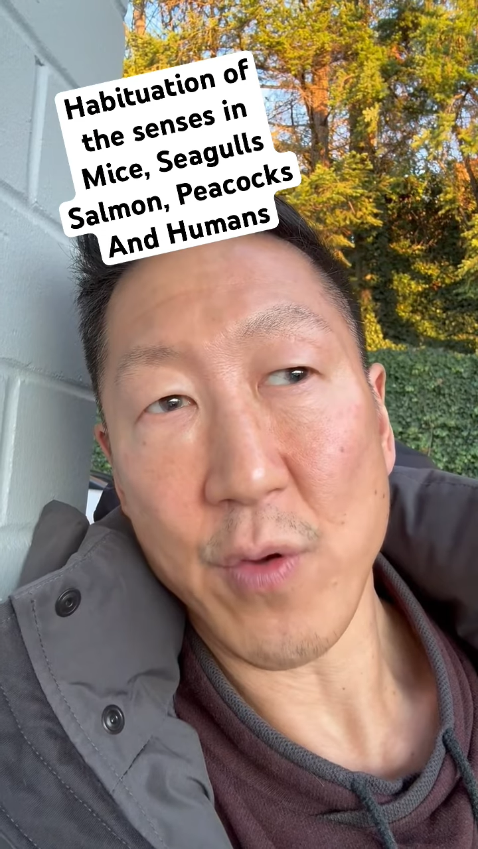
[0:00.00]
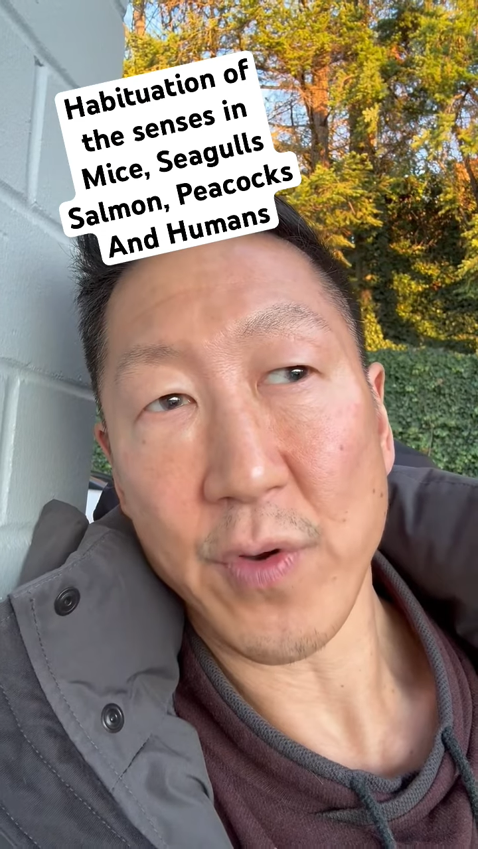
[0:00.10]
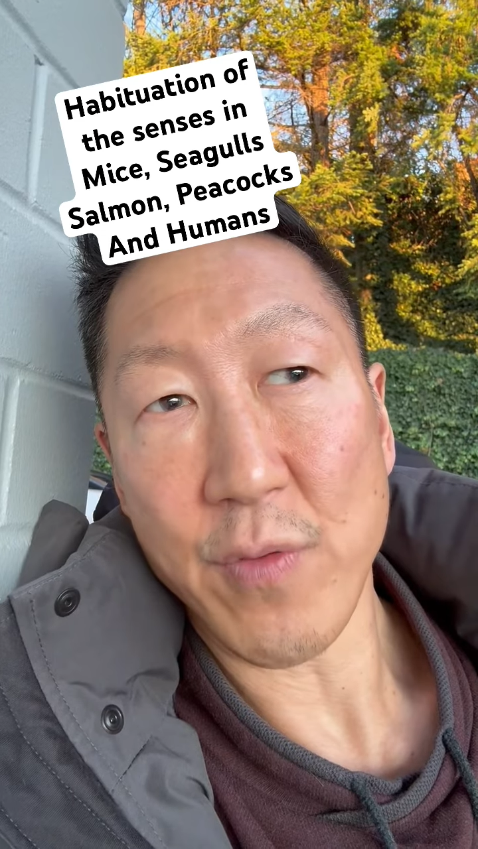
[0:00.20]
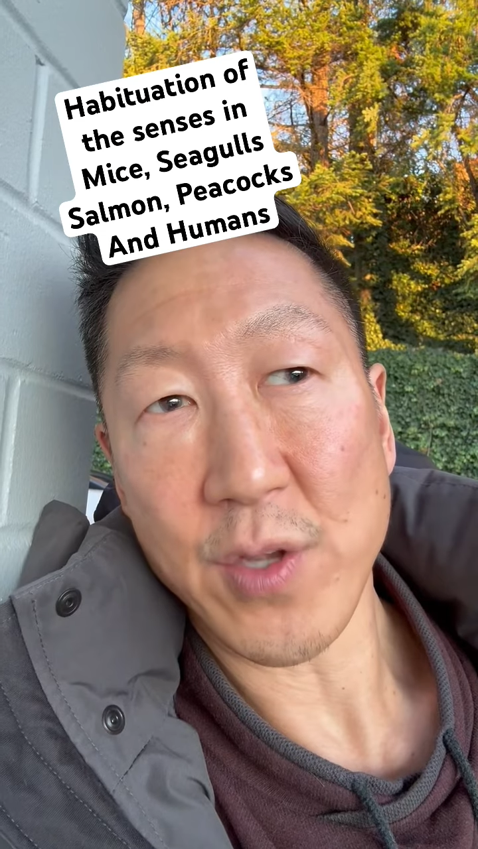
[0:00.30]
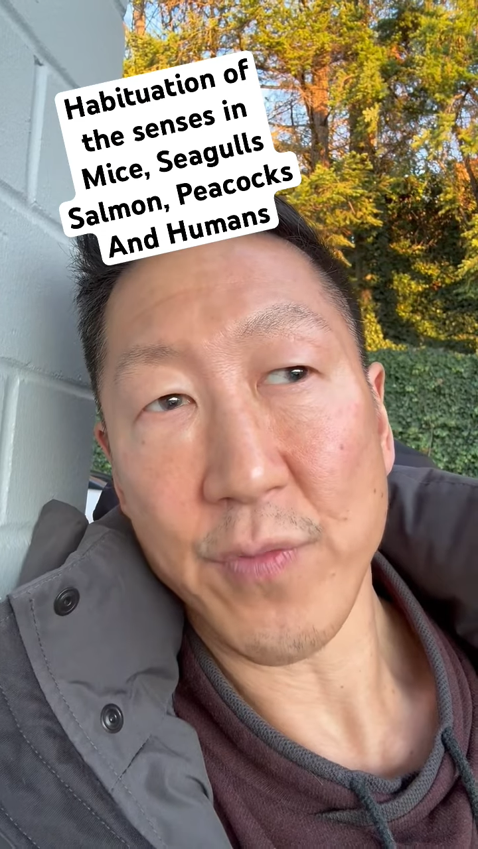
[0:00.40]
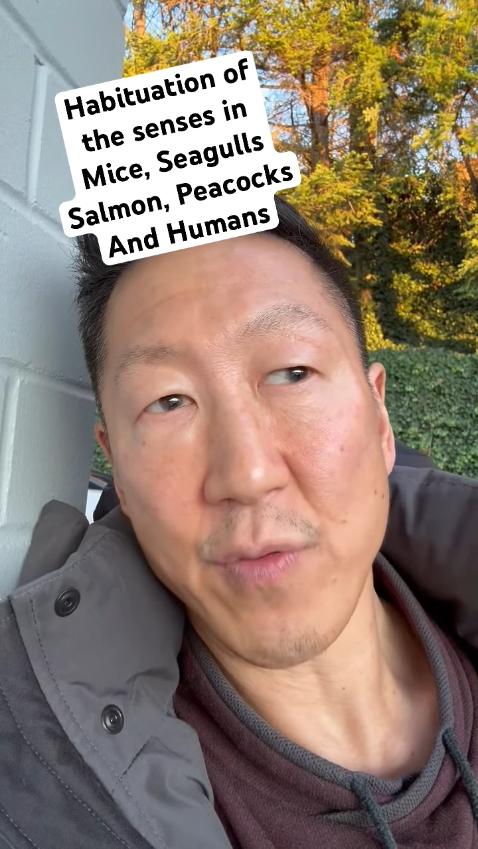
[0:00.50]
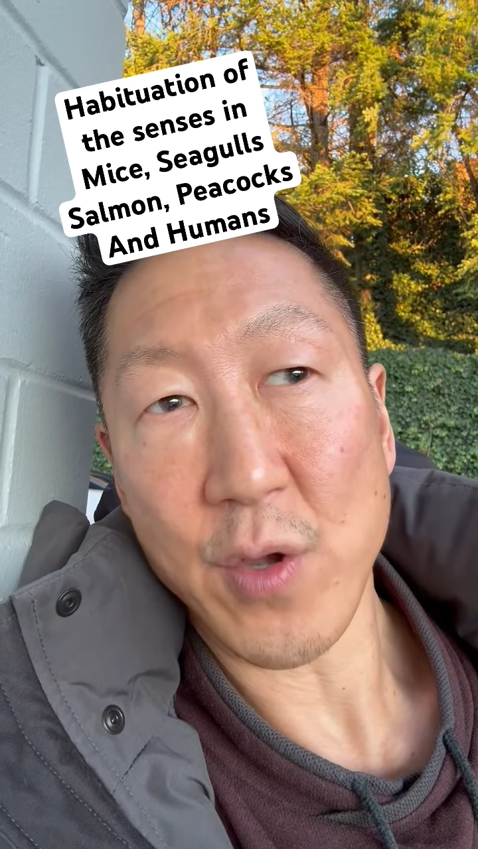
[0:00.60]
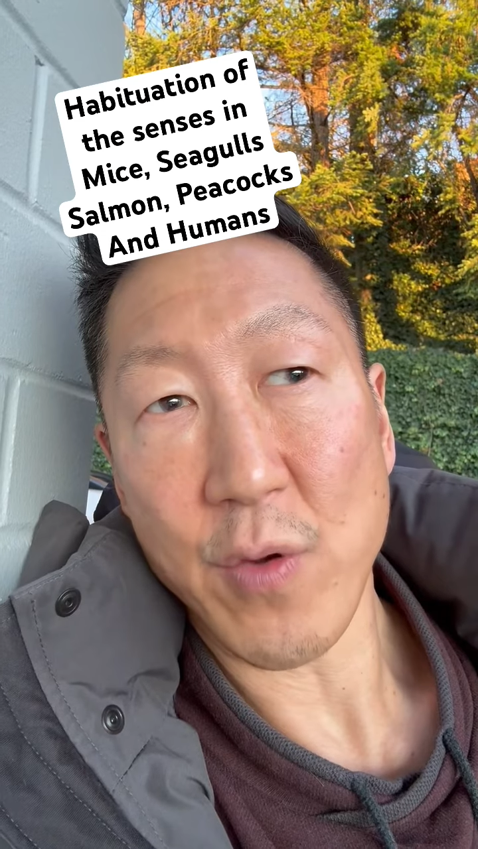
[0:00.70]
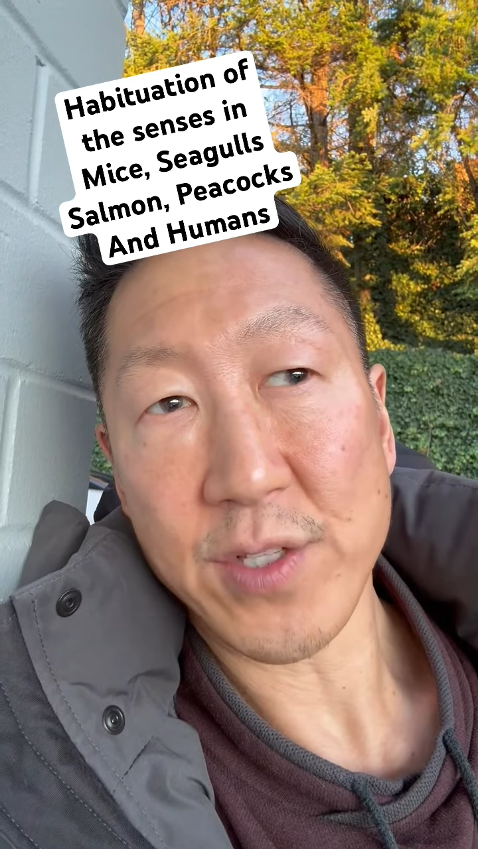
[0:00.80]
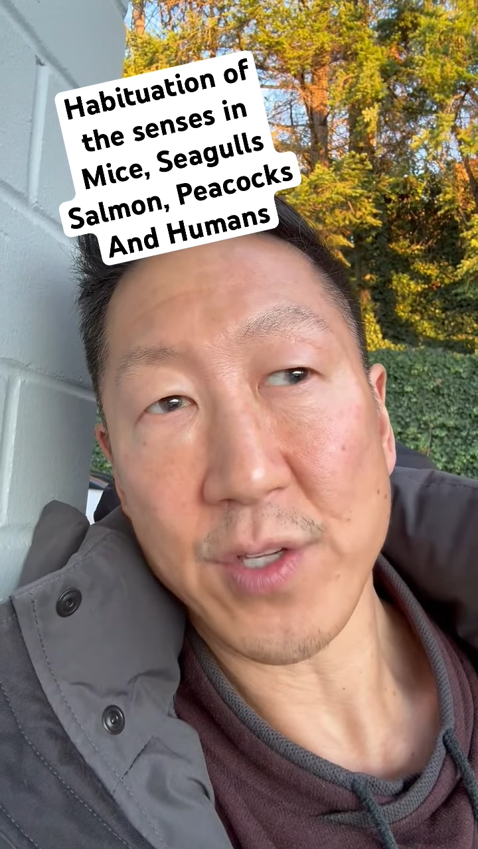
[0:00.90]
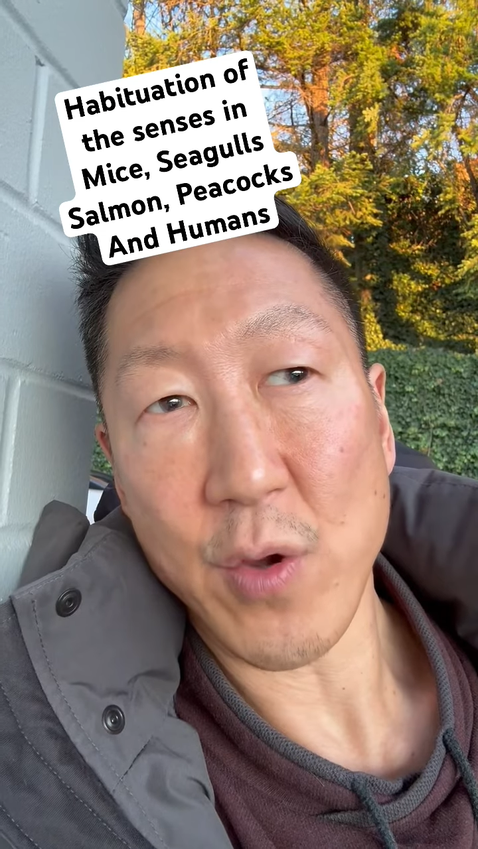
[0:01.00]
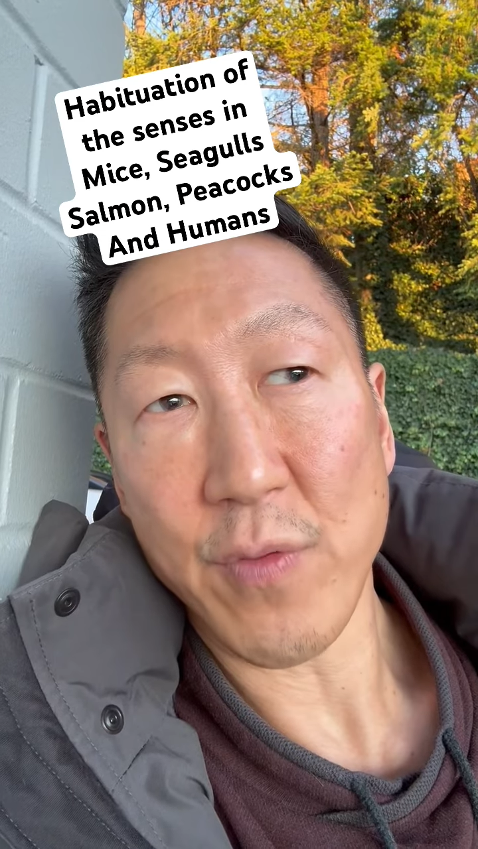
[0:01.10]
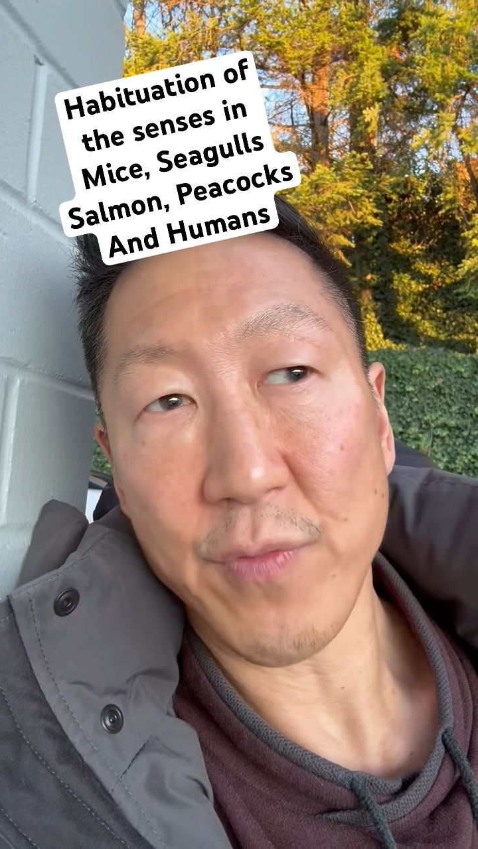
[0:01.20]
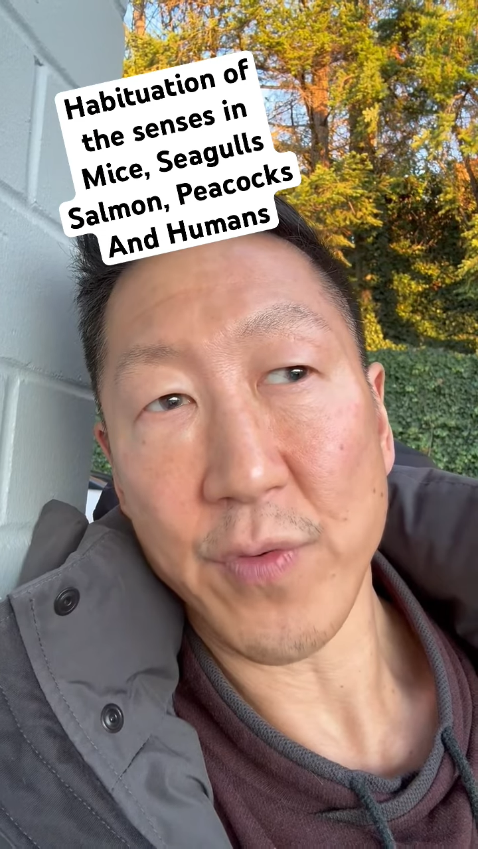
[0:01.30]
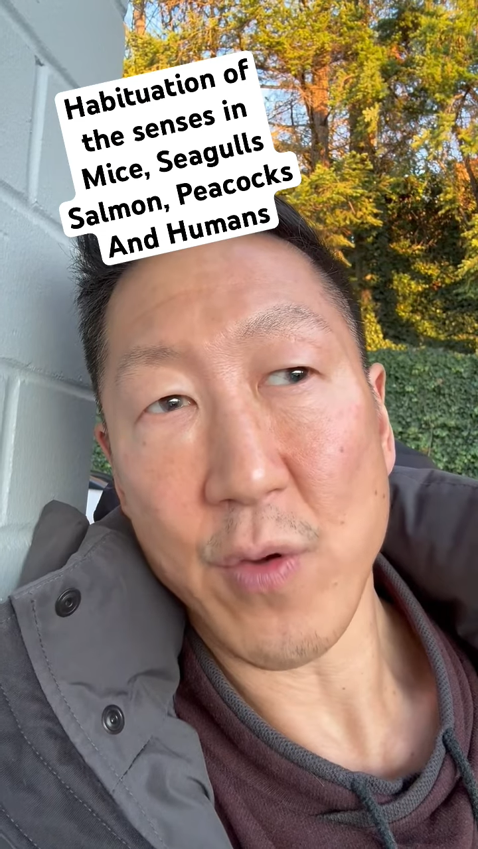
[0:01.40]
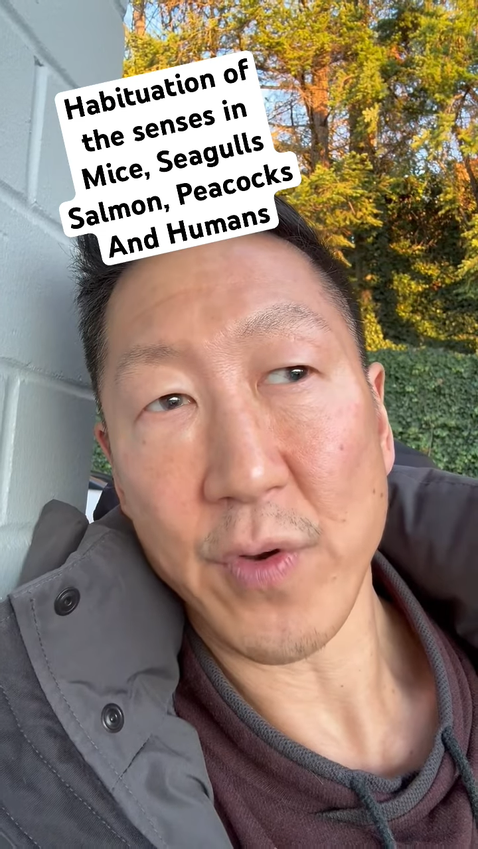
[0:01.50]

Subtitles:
their stress response. But if